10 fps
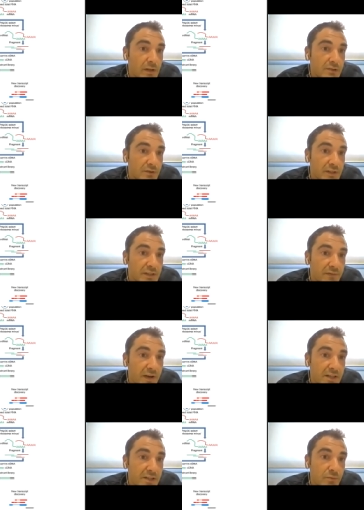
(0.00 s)
a solid
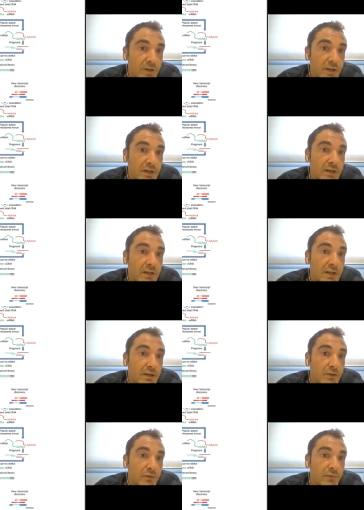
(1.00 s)
device where a
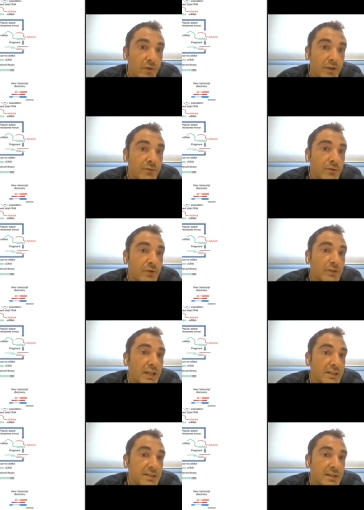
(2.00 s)
lot of
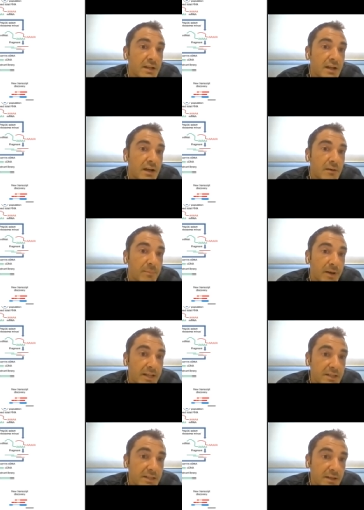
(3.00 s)
oligonucleotides are
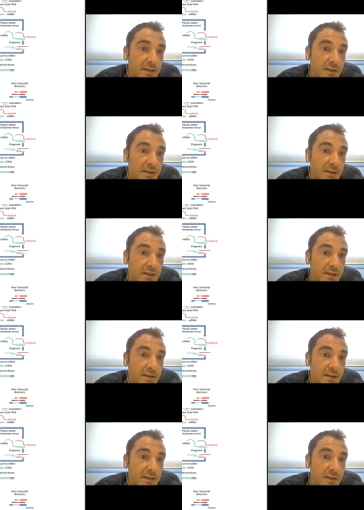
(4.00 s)
placed